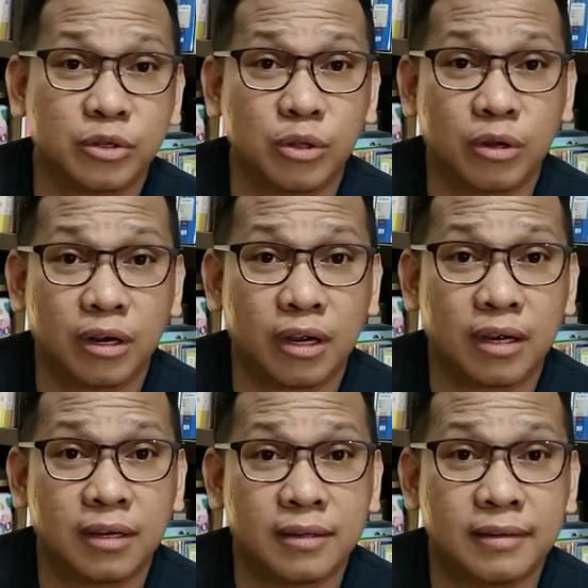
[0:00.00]
no
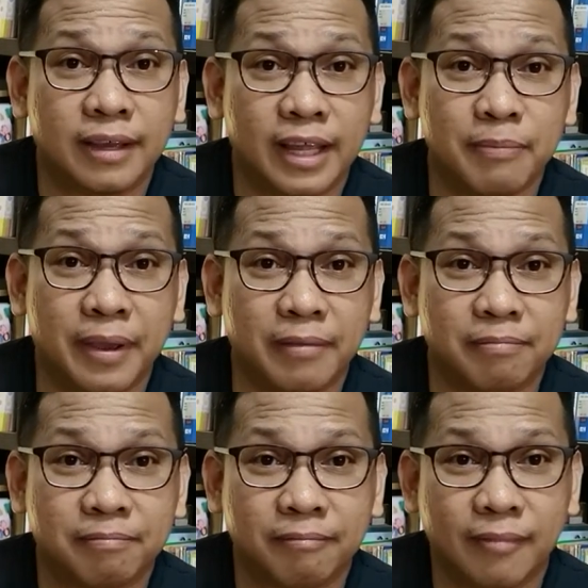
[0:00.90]
longer in pain.
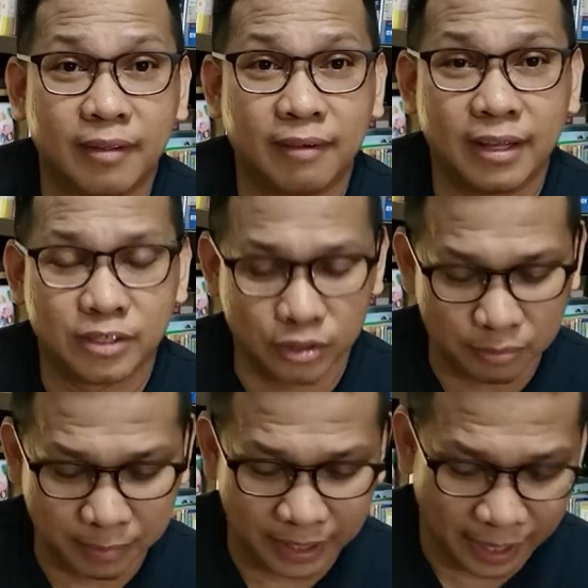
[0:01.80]
Right? So
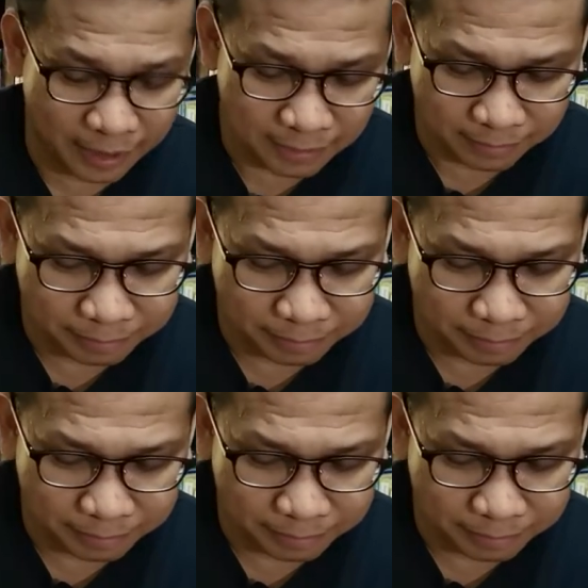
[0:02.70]
pray tayo.